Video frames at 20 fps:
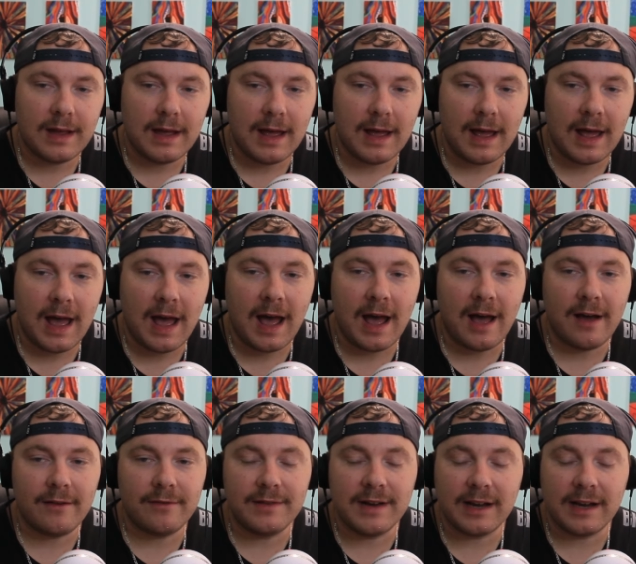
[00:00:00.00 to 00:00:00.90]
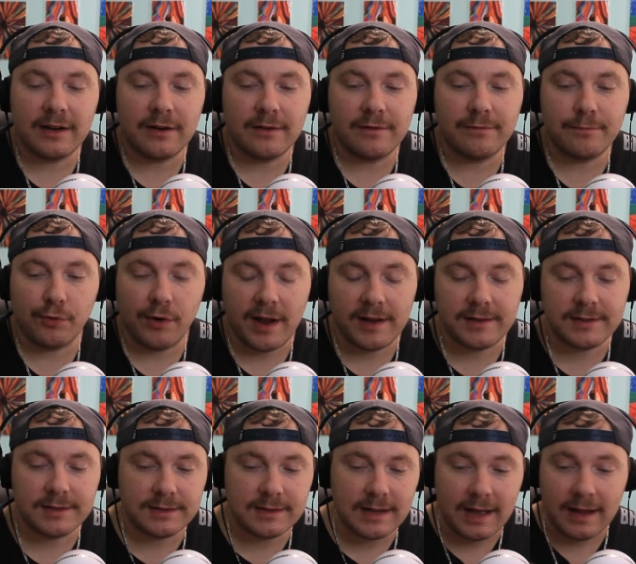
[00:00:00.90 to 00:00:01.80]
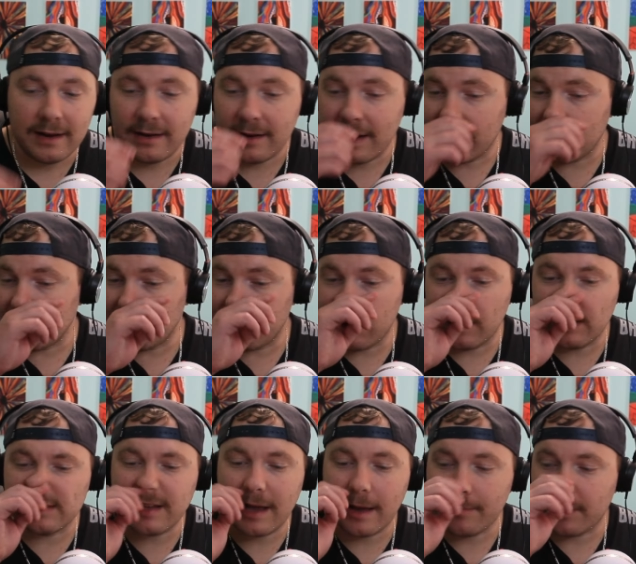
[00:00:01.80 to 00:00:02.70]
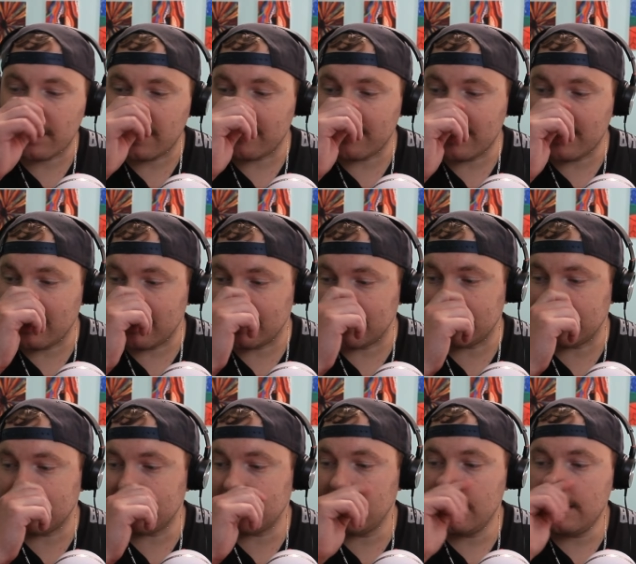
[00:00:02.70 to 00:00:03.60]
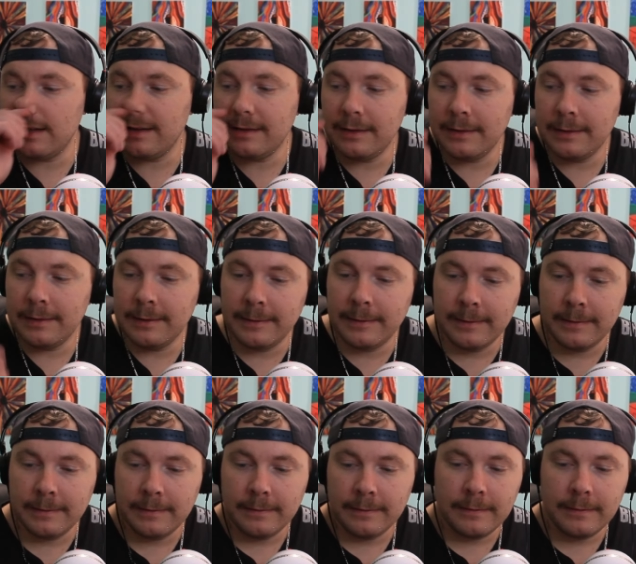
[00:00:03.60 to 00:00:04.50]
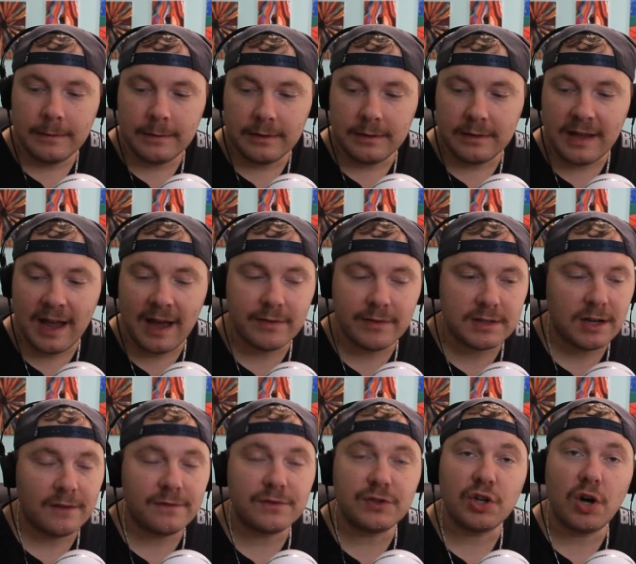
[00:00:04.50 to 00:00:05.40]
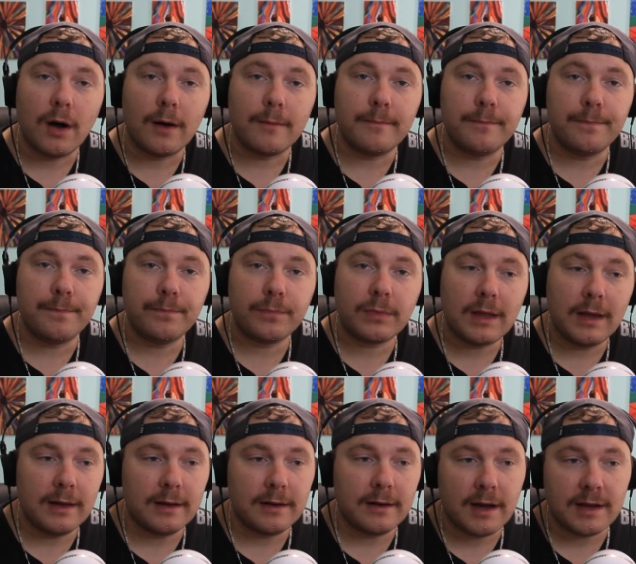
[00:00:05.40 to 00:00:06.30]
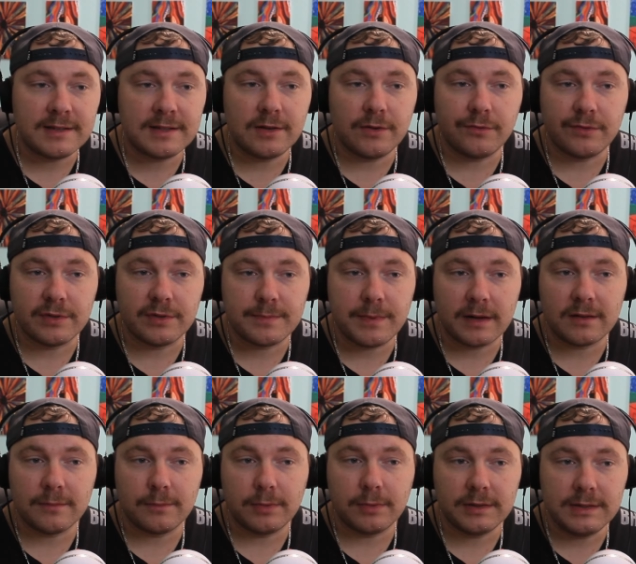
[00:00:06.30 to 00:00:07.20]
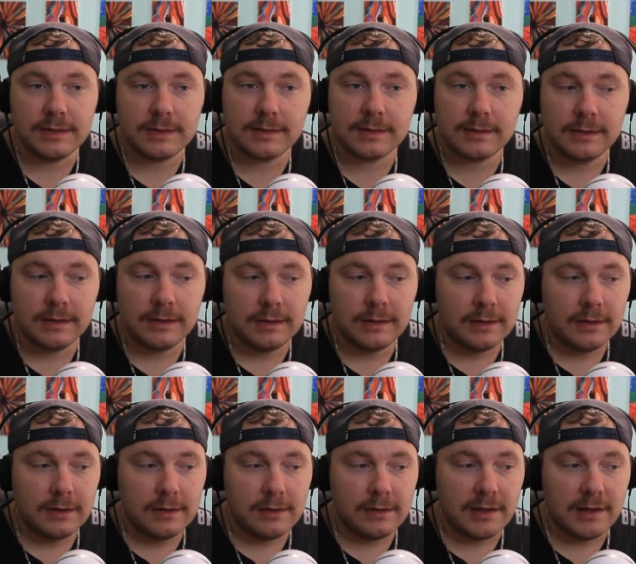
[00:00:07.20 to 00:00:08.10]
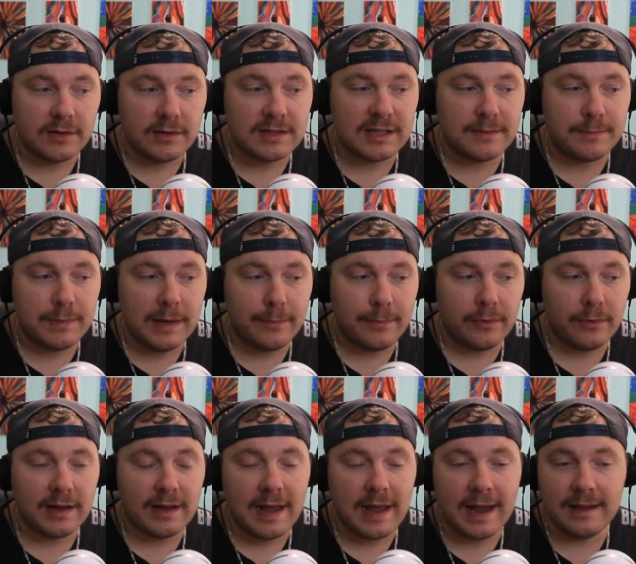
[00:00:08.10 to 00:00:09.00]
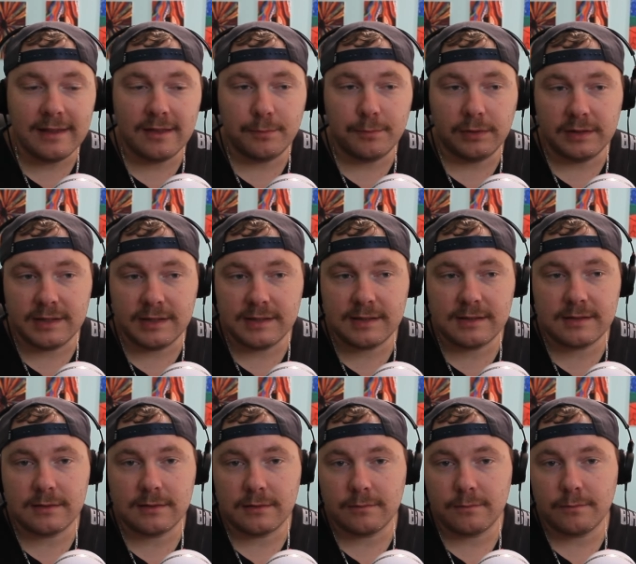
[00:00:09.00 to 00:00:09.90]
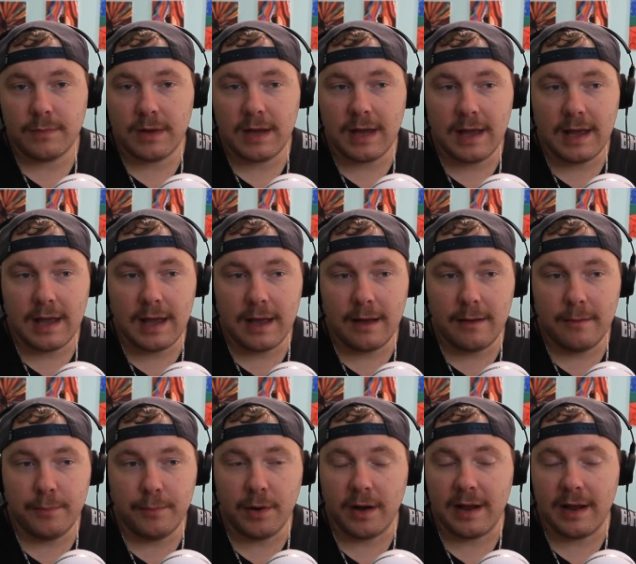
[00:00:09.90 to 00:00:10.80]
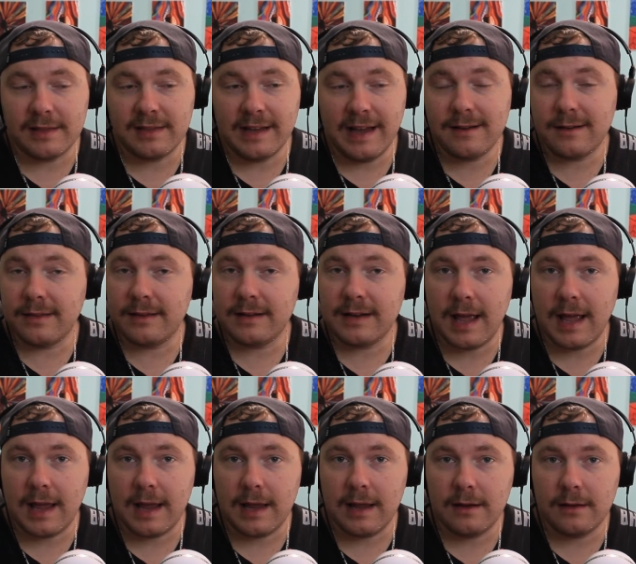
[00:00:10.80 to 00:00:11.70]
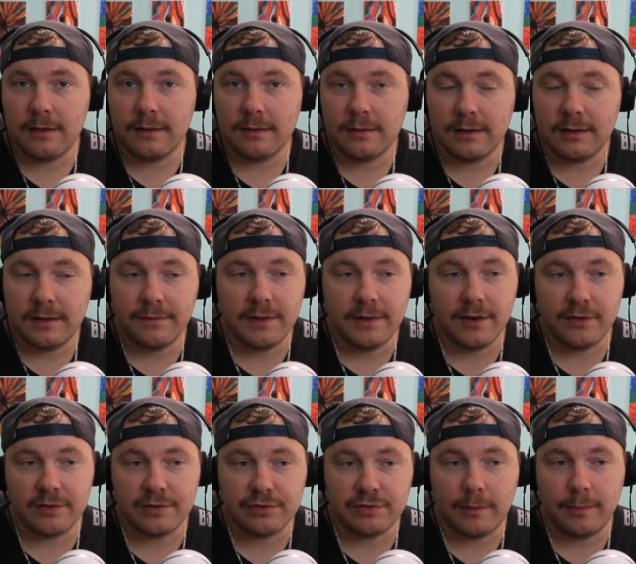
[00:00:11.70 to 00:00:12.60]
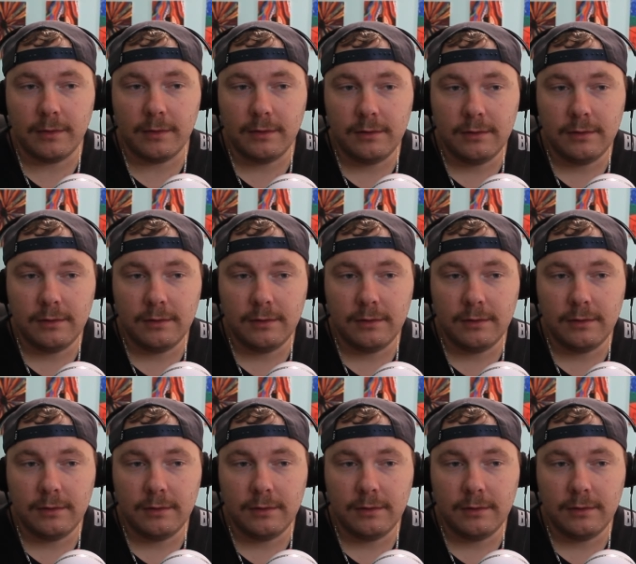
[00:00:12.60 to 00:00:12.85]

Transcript: have negative press and negative things happening because they have a tough job. And I still respect the police. There's these people that hate the police. But at the end of the day, if they're in trouble,